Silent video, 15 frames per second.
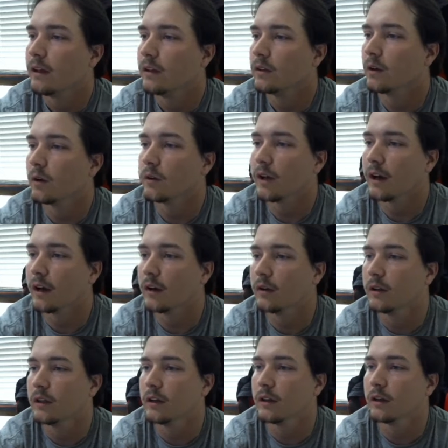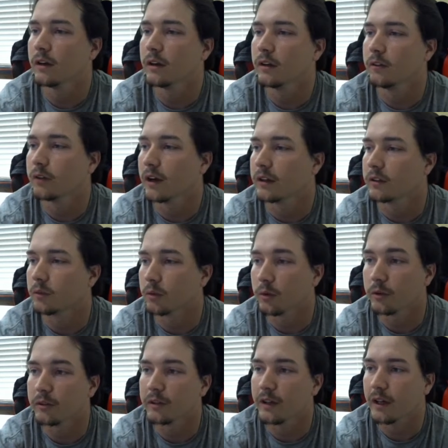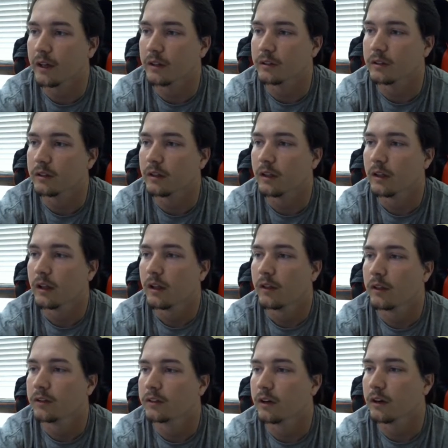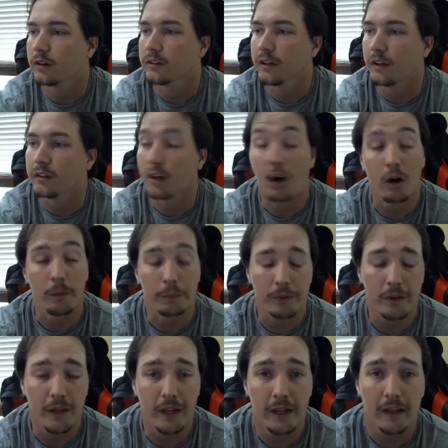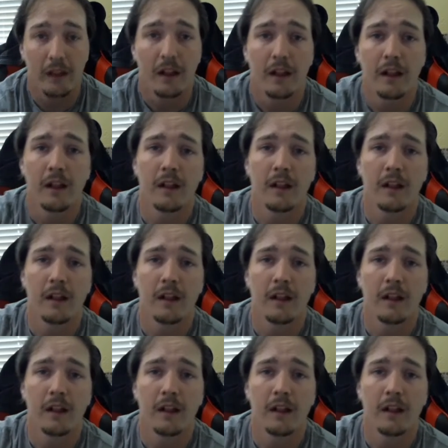You go down here, you've got the rules text. This card says on play.